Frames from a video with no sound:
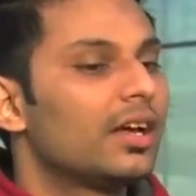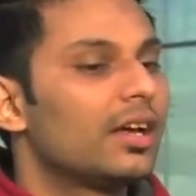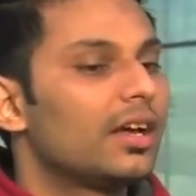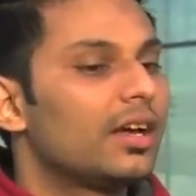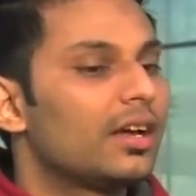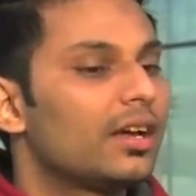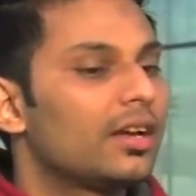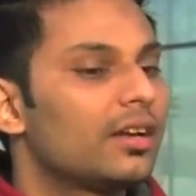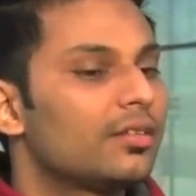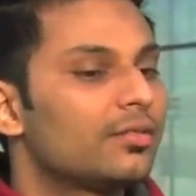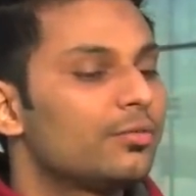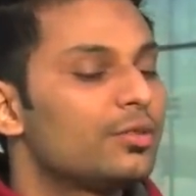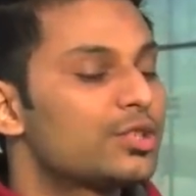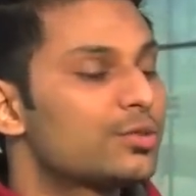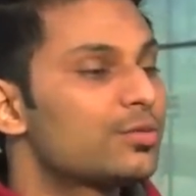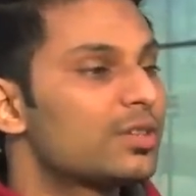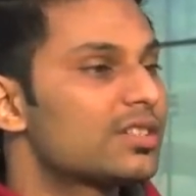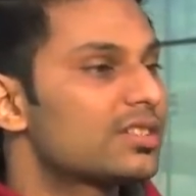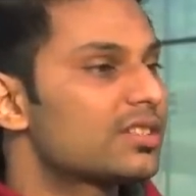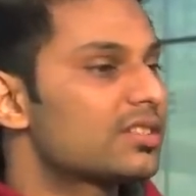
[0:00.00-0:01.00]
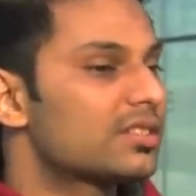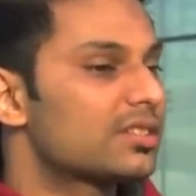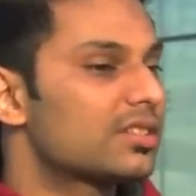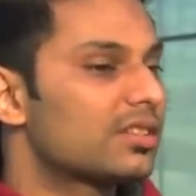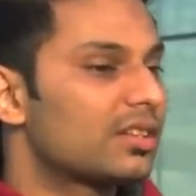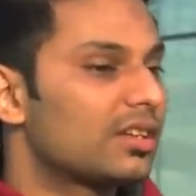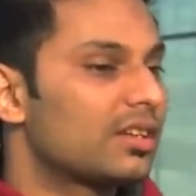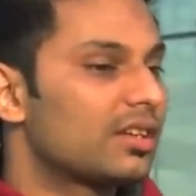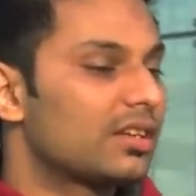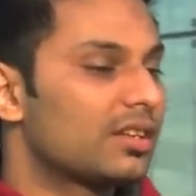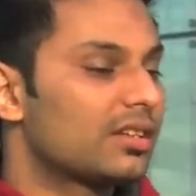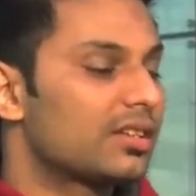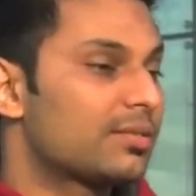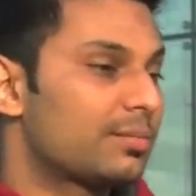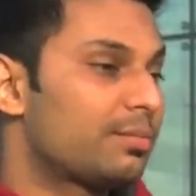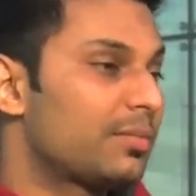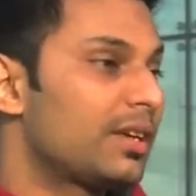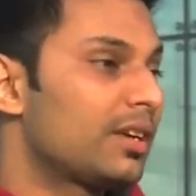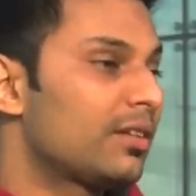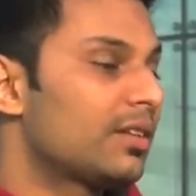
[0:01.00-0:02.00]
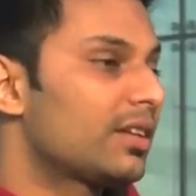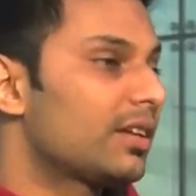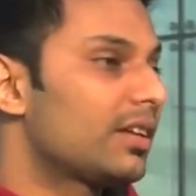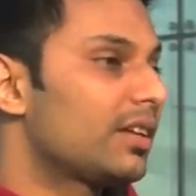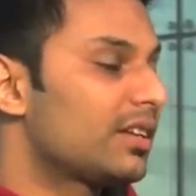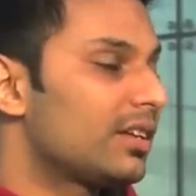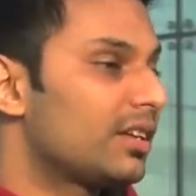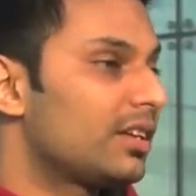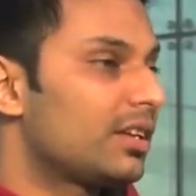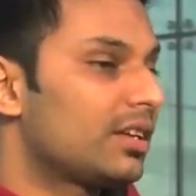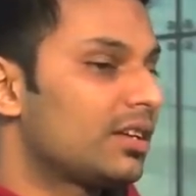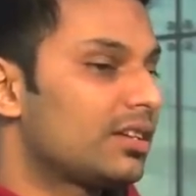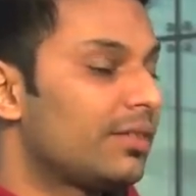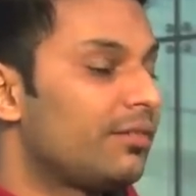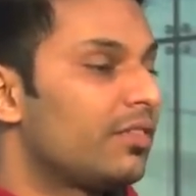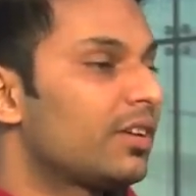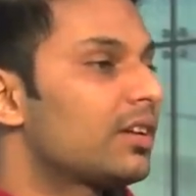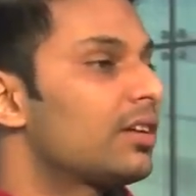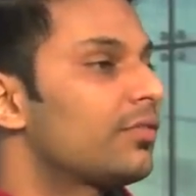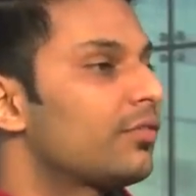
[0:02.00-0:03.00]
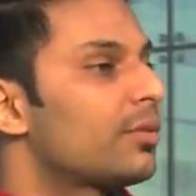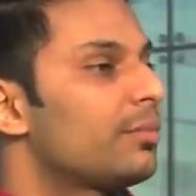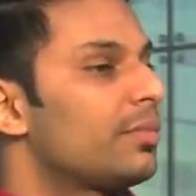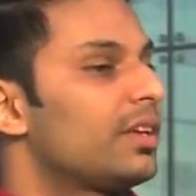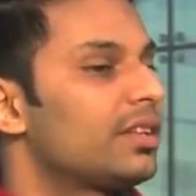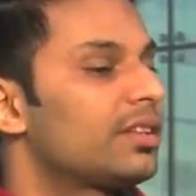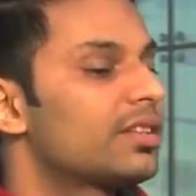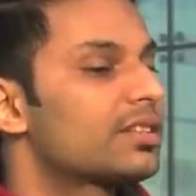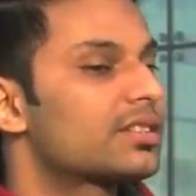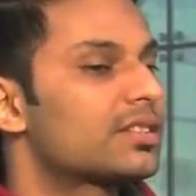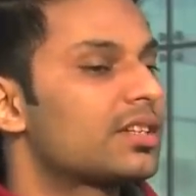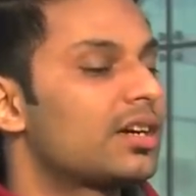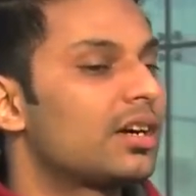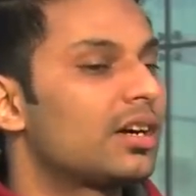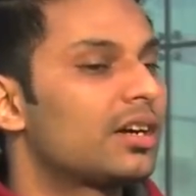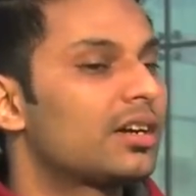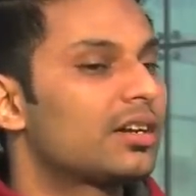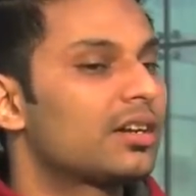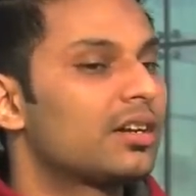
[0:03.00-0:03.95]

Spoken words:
and which was the thing difficult for me in the start.